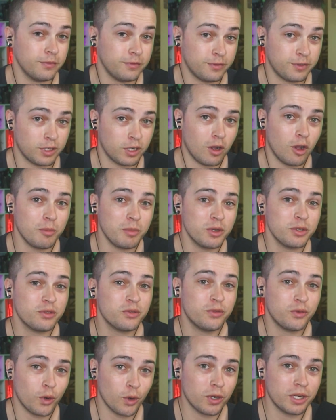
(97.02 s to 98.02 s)
For almost
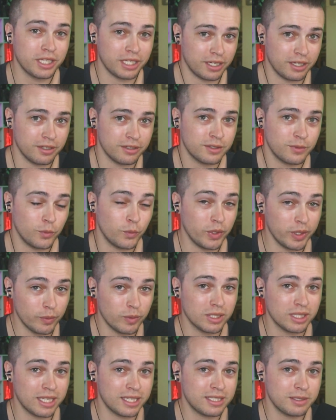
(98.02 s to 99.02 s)
four years, we
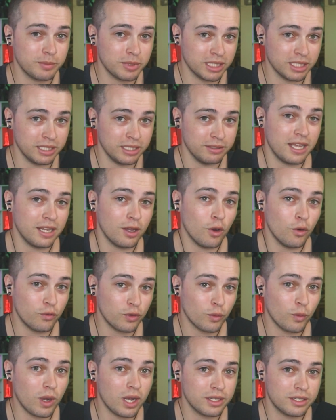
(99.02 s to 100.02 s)
were led to believe
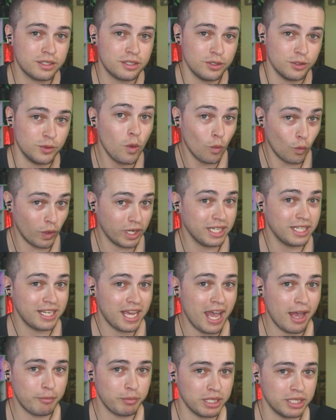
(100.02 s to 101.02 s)
Overwatch 2, when it
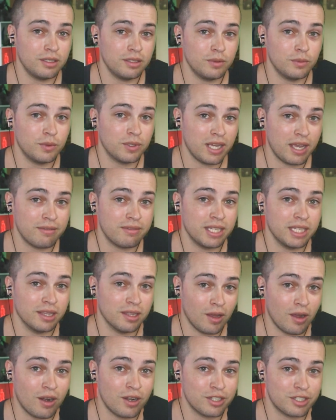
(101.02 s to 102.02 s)
happened, would have a
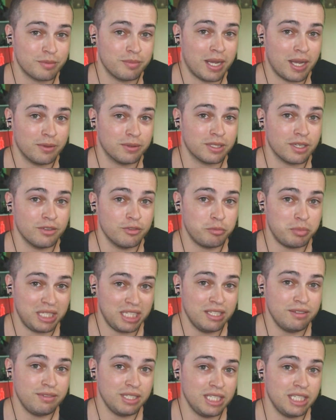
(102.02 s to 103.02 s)
large amount of
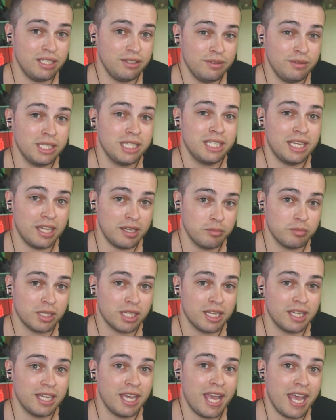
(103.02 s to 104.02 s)
PvE
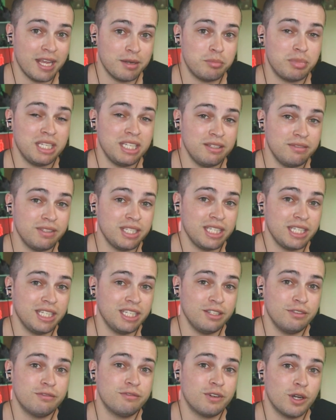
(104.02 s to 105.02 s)
gameplay and
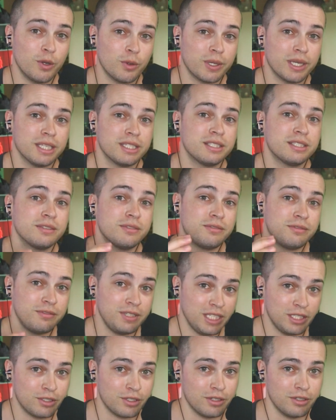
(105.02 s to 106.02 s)
PvE focused
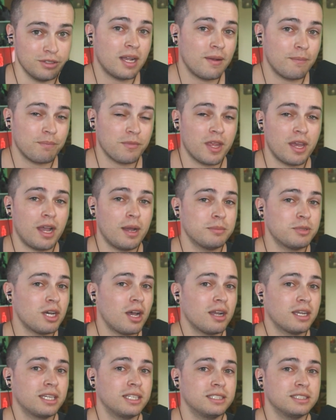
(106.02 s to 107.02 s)
features. I'm
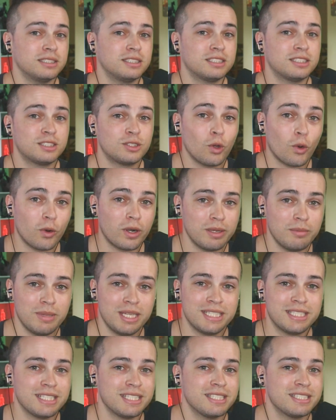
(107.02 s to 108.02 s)
talking story
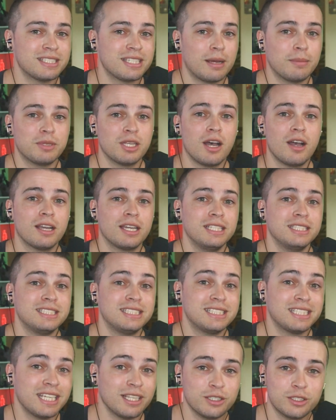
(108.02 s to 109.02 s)
missions, I'm talking
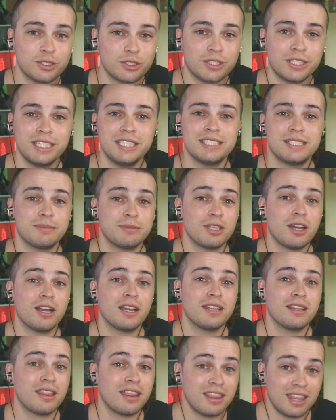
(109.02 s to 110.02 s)
skill trees, I'm
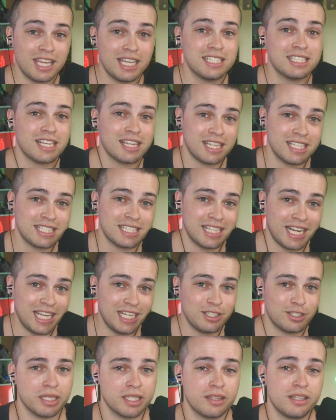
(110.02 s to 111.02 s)
talking things of this
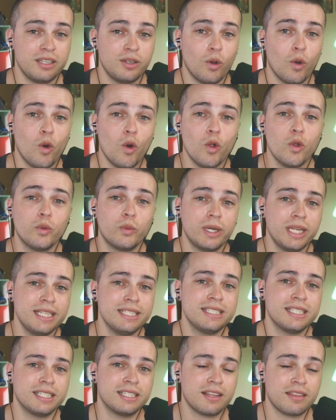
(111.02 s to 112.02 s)
nature. The whole
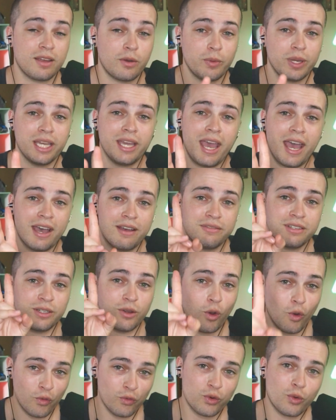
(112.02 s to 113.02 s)
reason that we have an
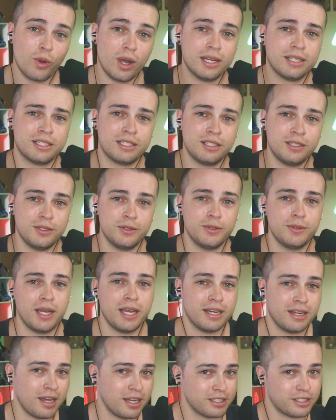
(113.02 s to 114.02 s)
Overwatch 2
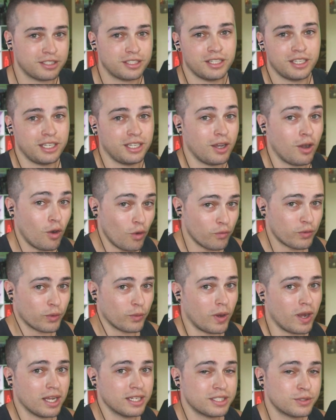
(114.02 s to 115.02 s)
and not just a
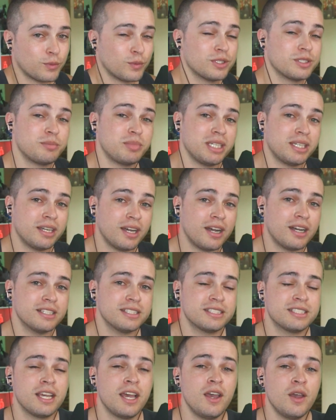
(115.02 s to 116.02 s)
Overwatch was
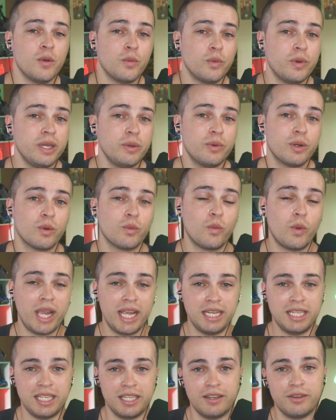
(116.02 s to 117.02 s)
because we were
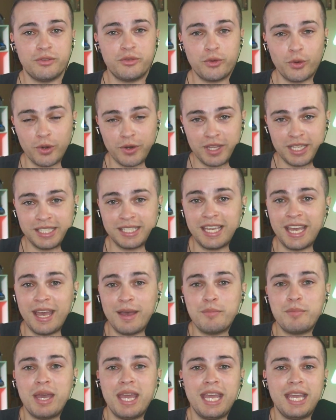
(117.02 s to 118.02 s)
waiting for this
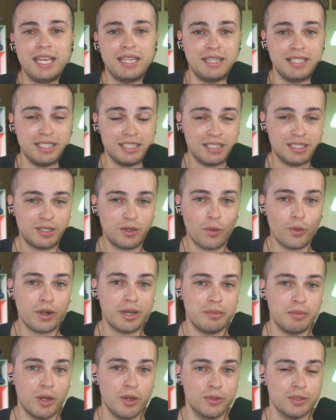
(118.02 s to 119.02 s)
campaign, these
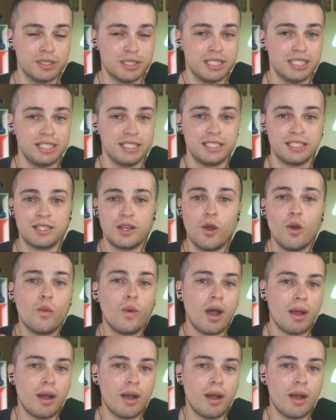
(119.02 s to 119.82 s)
story modes, these co op